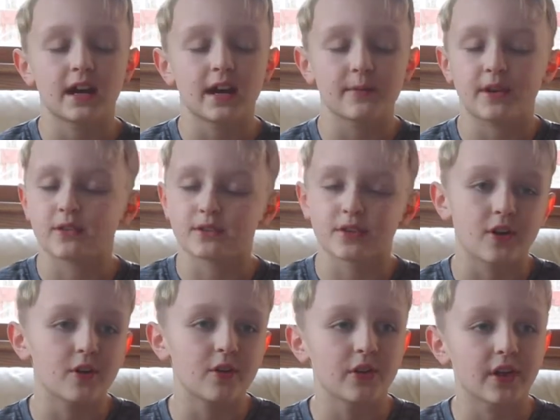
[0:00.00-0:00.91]
I mean, I don't
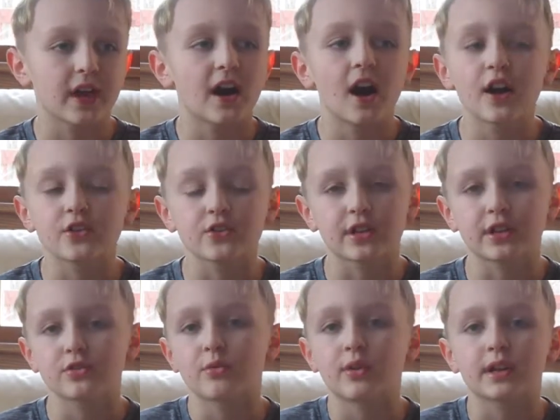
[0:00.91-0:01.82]
know, like
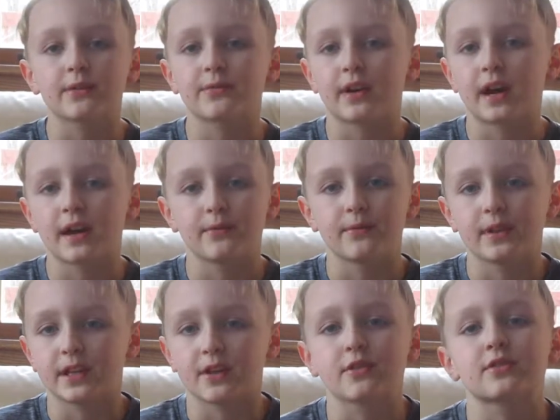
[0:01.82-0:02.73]
125
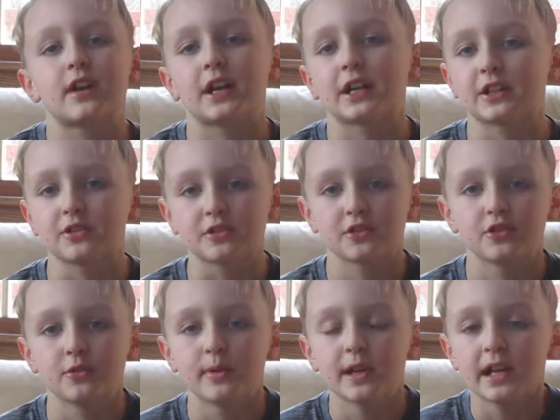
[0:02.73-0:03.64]
videos on
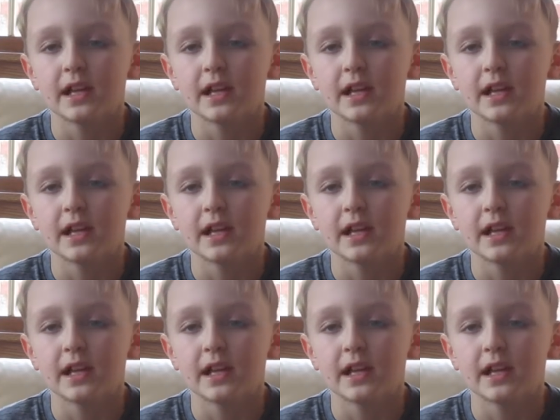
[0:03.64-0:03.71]
YouTube.